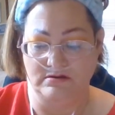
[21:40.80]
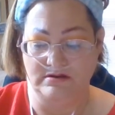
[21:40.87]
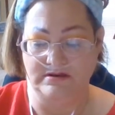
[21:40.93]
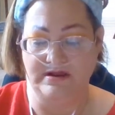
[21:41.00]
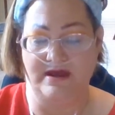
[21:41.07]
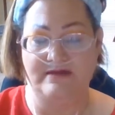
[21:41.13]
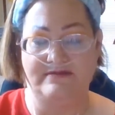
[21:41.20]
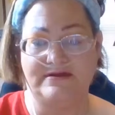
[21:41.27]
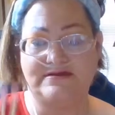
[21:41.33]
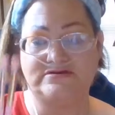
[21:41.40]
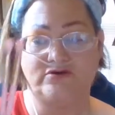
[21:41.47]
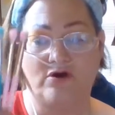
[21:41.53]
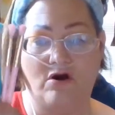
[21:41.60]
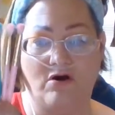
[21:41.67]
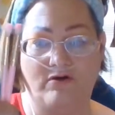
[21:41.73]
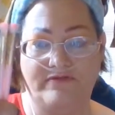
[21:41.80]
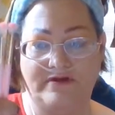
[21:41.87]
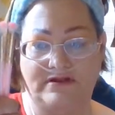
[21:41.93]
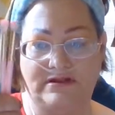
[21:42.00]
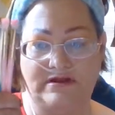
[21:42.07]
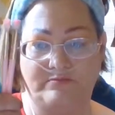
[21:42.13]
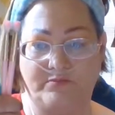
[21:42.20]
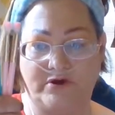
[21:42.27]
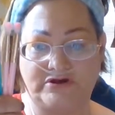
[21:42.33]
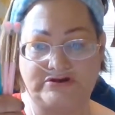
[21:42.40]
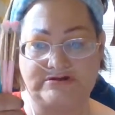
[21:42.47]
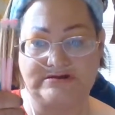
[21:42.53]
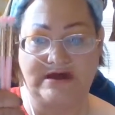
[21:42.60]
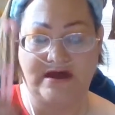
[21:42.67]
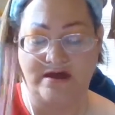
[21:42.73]
Yeah, these are all the clean
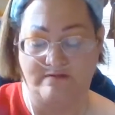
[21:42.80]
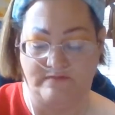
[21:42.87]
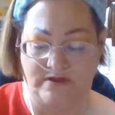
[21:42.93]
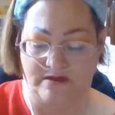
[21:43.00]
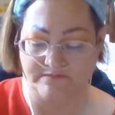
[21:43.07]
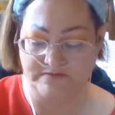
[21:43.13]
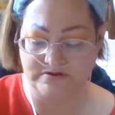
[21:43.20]
brushes I have left.